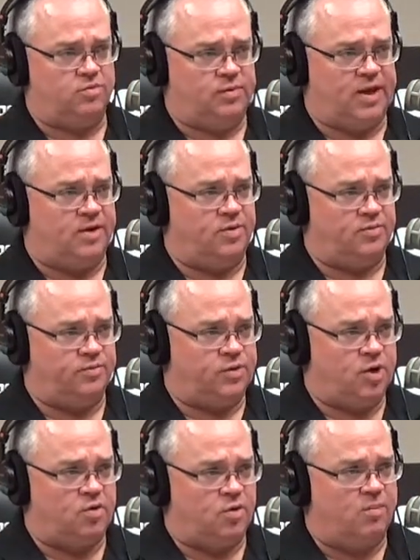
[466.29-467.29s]

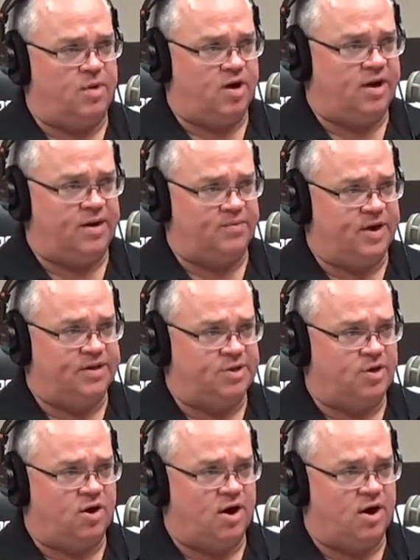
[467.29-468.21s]
go to our market updates at our